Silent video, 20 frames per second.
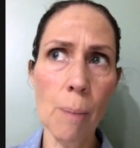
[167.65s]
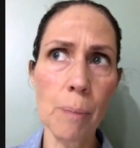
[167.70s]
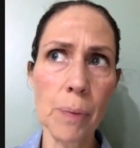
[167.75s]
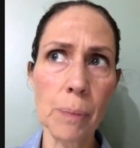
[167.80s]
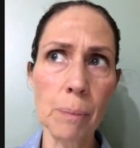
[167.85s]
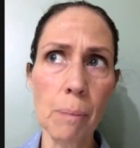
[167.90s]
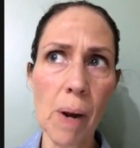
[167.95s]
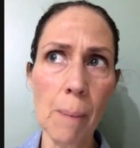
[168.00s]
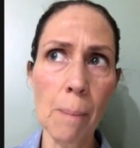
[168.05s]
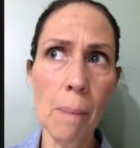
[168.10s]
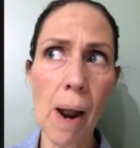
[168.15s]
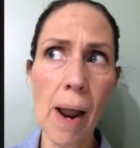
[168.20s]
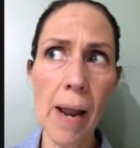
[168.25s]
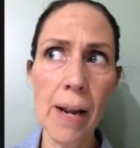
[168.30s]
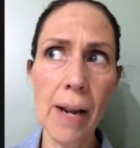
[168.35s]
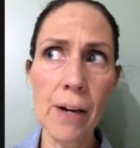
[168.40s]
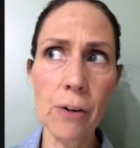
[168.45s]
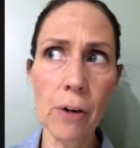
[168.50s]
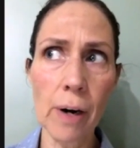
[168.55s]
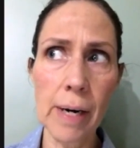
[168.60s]
my
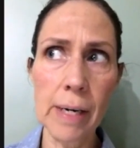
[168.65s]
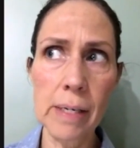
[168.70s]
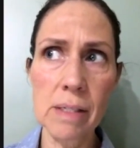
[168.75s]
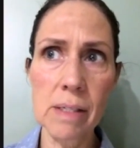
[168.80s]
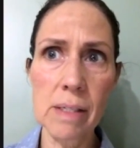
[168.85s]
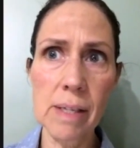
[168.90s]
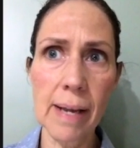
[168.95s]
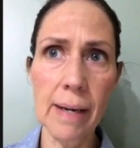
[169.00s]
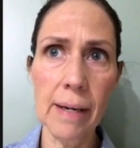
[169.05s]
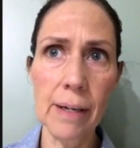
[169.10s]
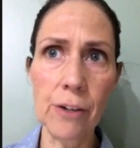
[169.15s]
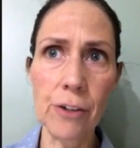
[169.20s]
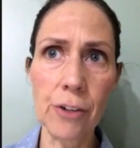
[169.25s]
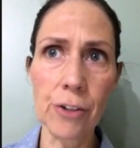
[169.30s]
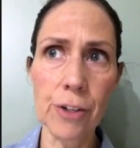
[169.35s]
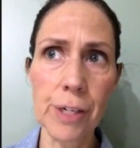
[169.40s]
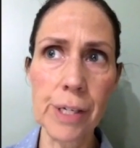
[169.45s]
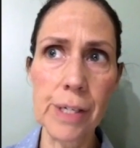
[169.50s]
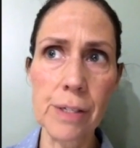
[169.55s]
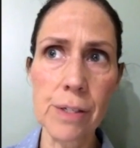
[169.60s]
migraines had
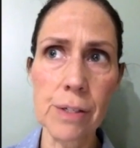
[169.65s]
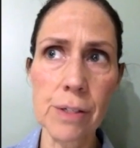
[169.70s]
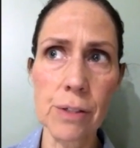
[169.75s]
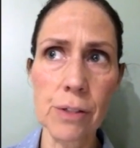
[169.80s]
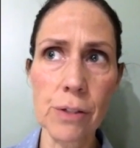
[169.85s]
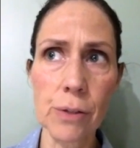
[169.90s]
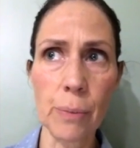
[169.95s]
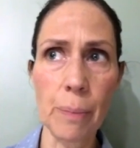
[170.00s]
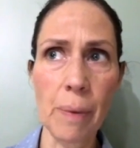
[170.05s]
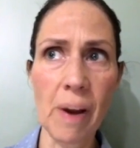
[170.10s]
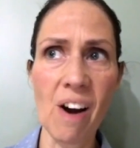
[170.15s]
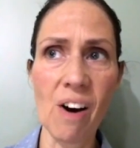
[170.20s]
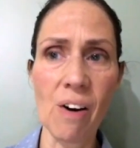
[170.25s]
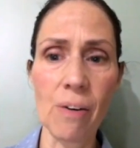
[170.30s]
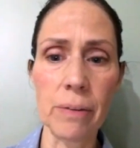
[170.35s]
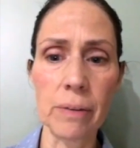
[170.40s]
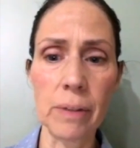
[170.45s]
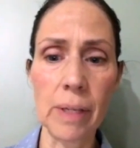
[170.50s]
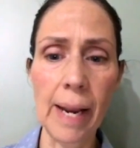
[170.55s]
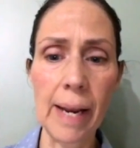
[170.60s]
increased to about
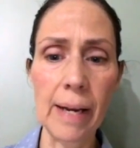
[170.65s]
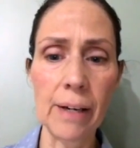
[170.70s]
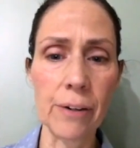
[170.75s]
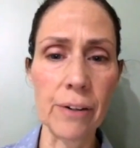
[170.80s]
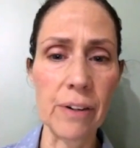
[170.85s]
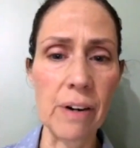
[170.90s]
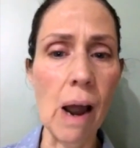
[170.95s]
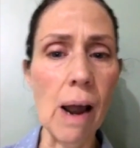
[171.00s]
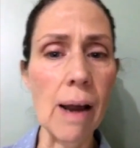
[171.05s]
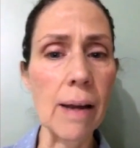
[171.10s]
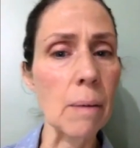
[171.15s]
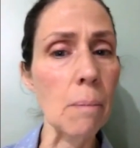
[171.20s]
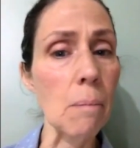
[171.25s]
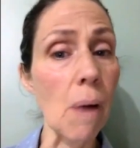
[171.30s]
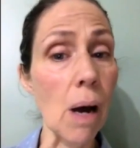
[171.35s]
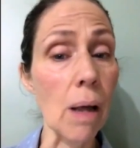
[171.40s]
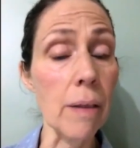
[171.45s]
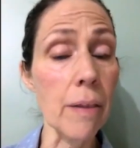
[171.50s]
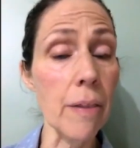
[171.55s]
8 or 9 a month.